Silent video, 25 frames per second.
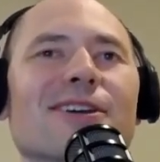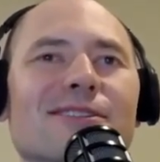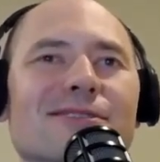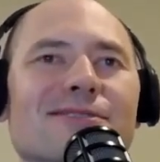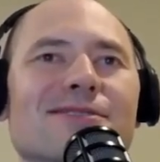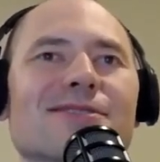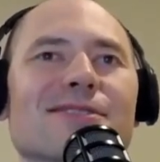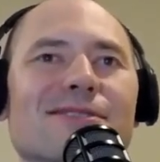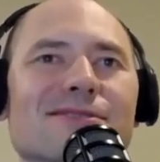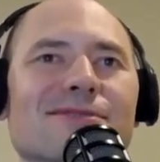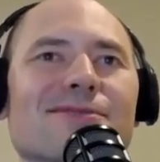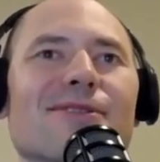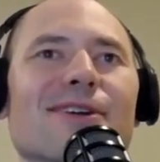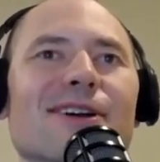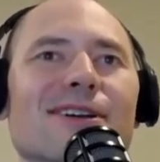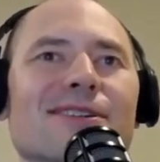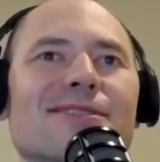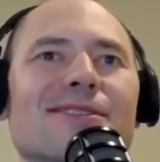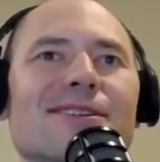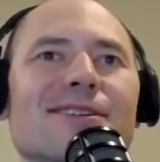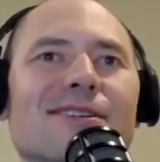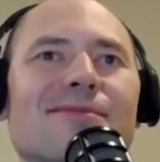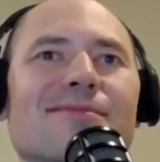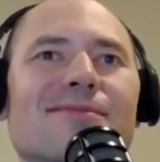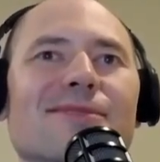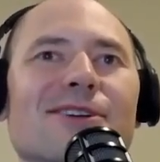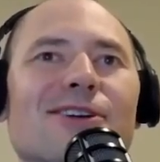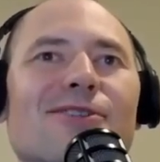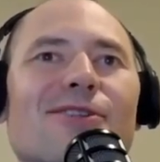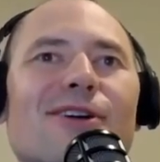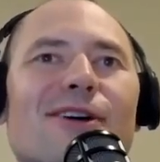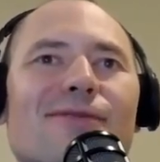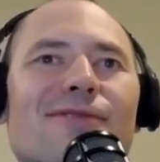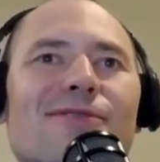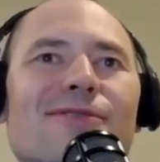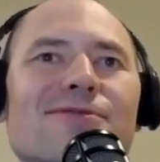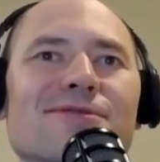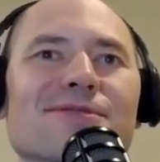It's great to
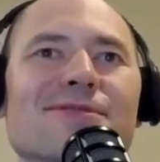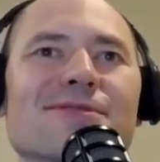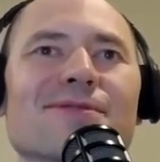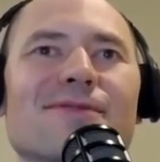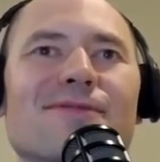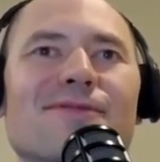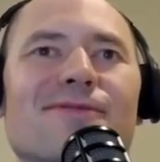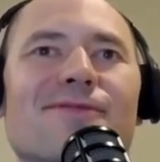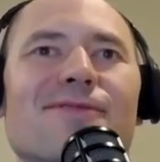hear others